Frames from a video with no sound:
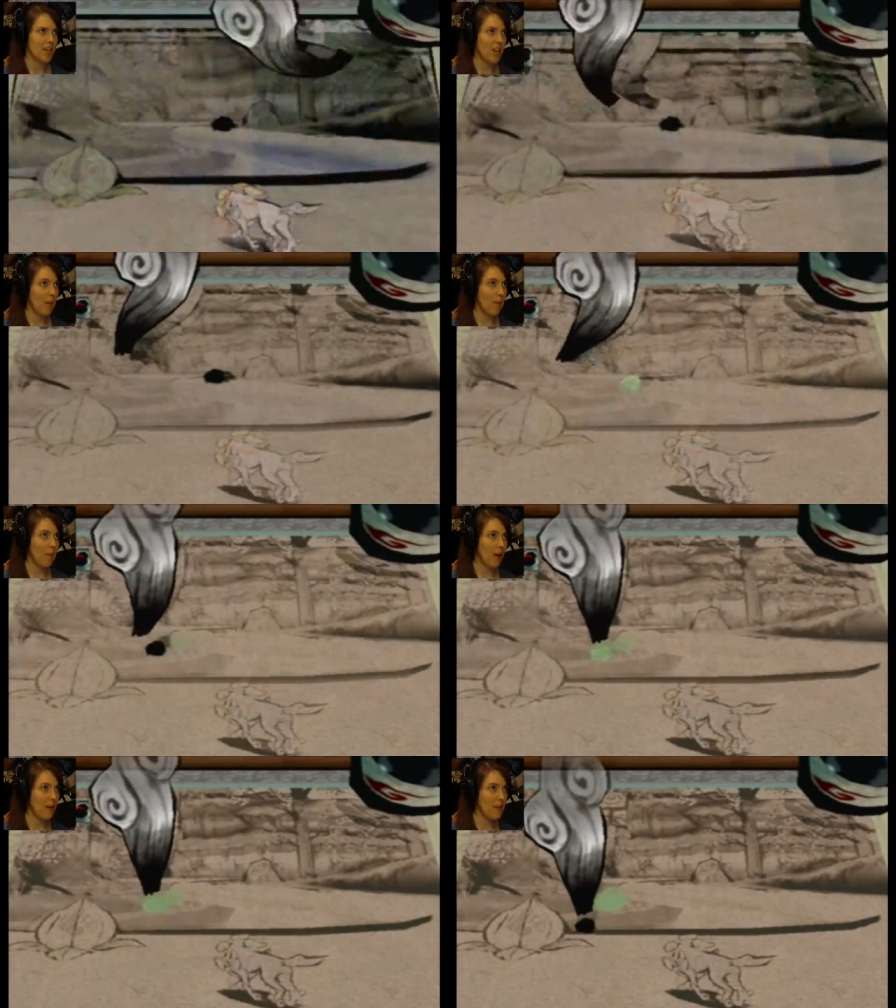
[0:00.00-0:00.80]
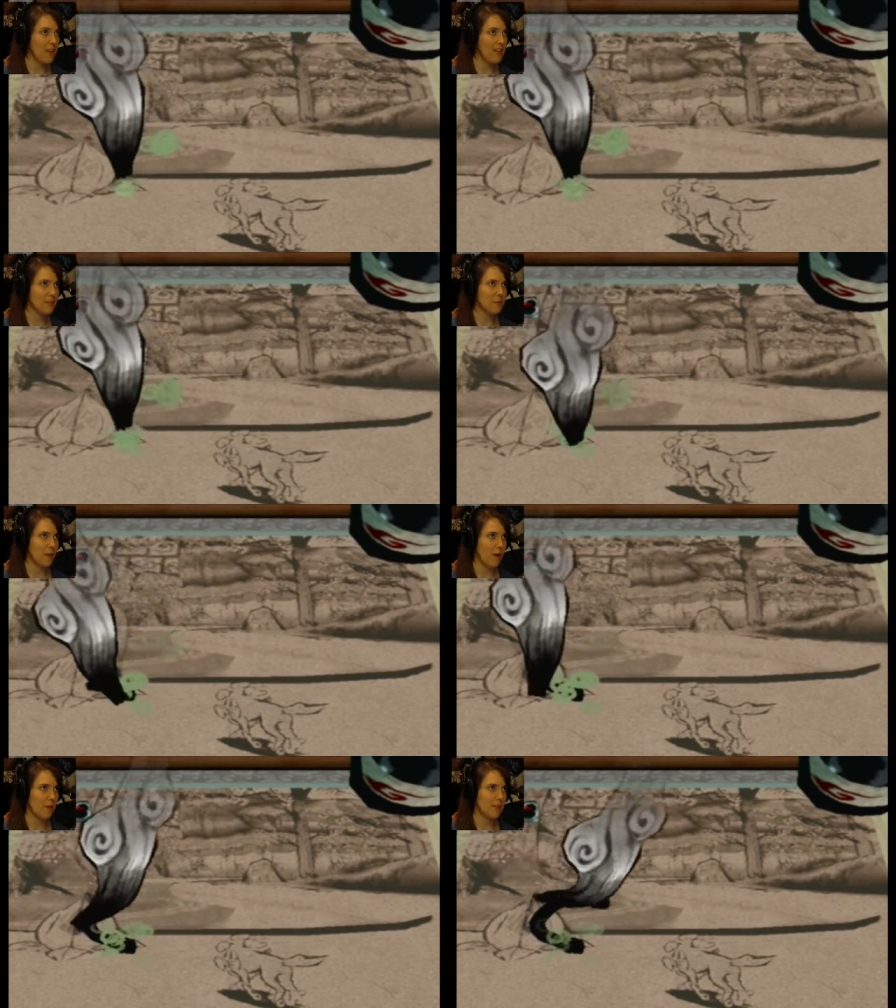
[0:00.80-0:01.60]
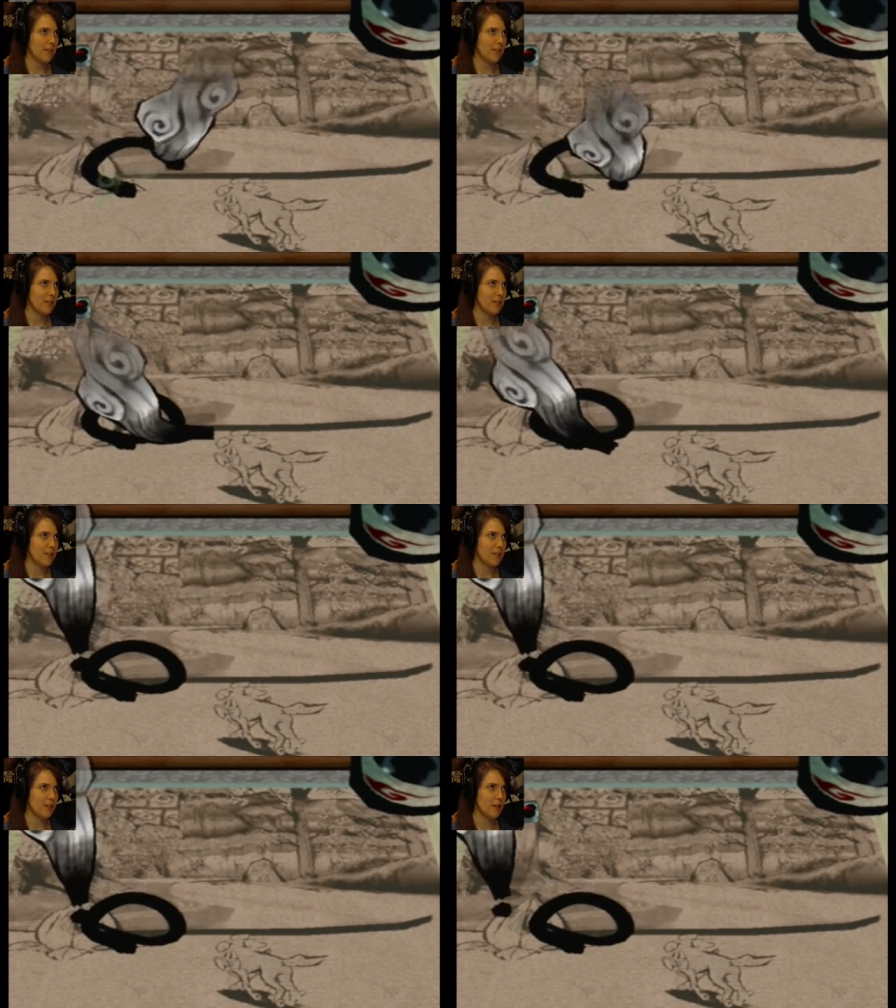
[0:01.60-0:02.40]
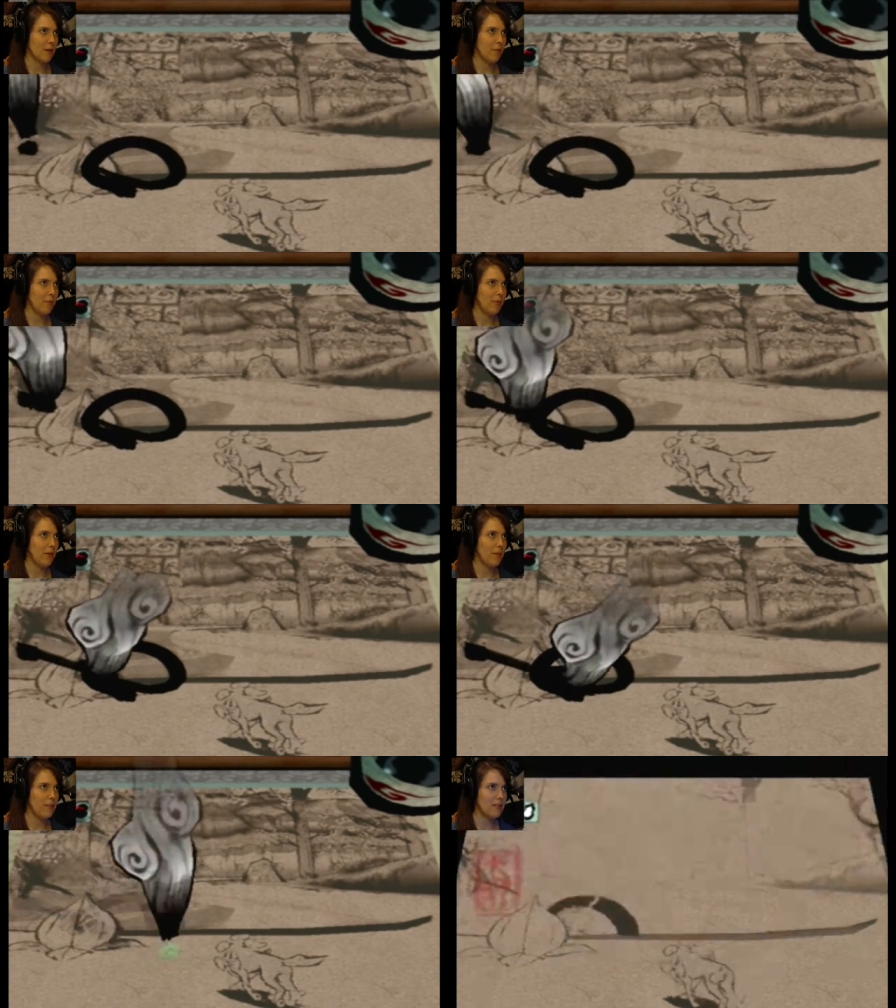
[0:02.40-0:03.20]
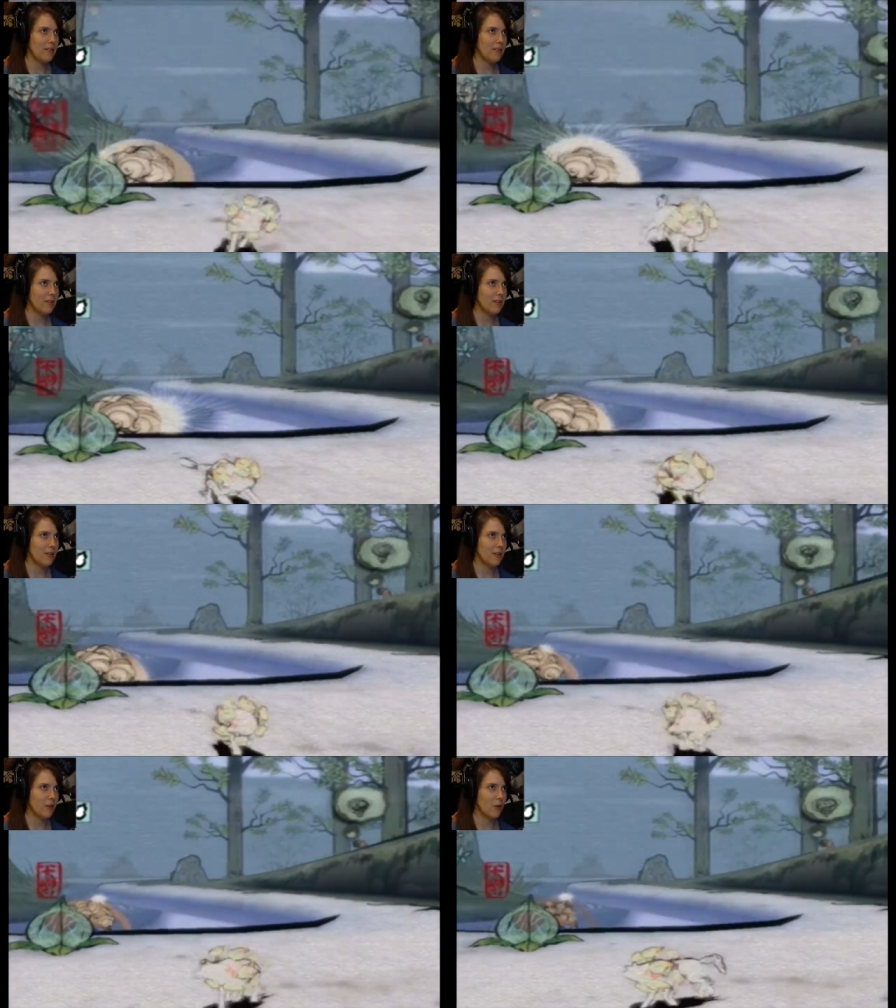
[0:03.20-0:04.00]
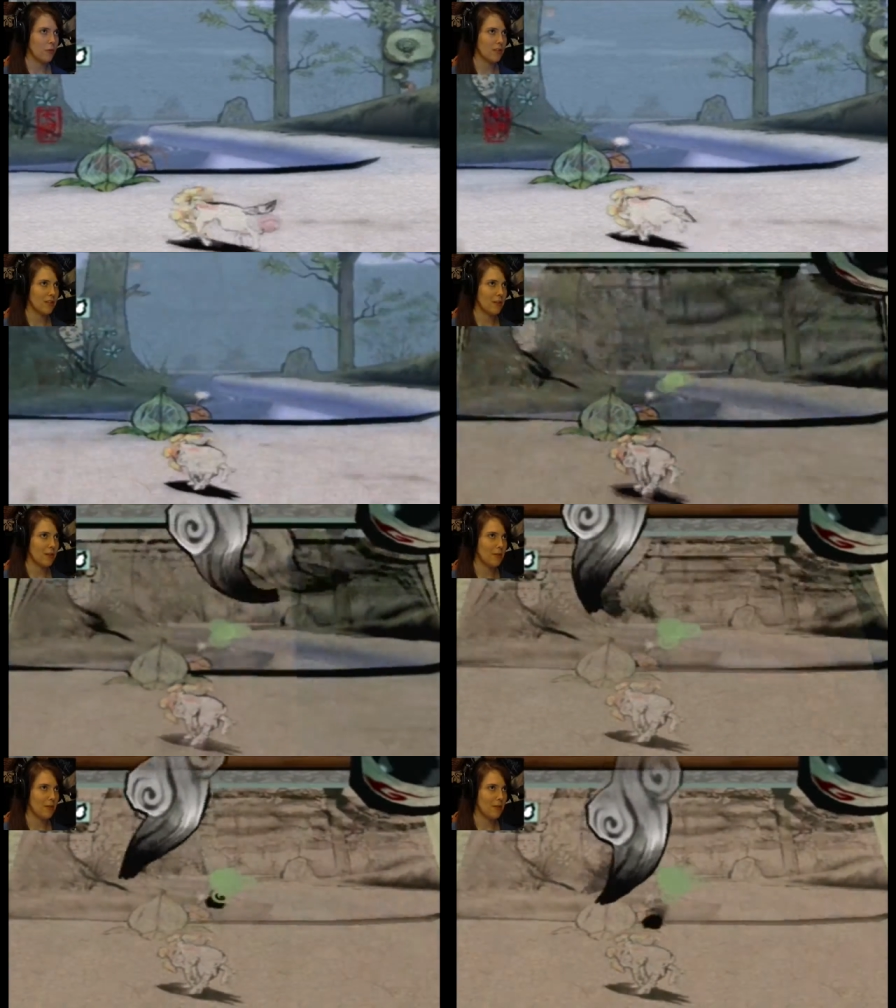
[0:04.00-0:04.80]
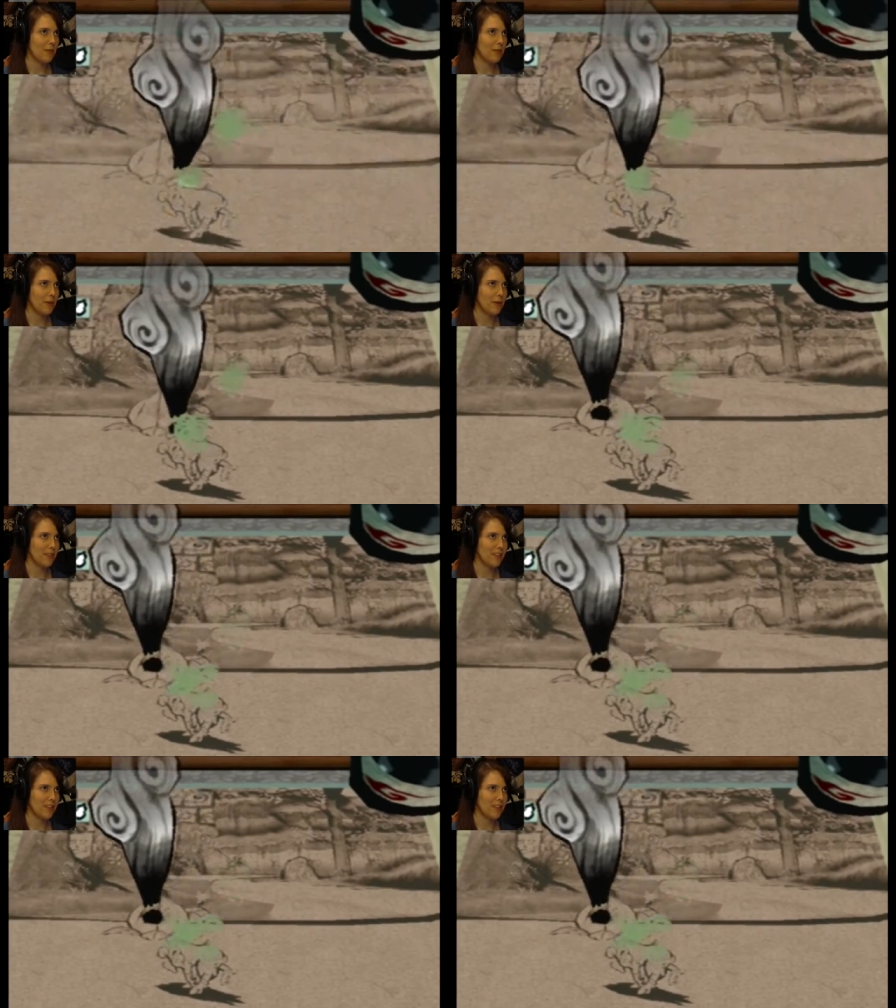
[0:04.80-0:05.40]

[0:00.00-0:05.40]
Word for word: Can I bomb it? Let's bomb it. Bomb it! Oops, I made the bomb all the way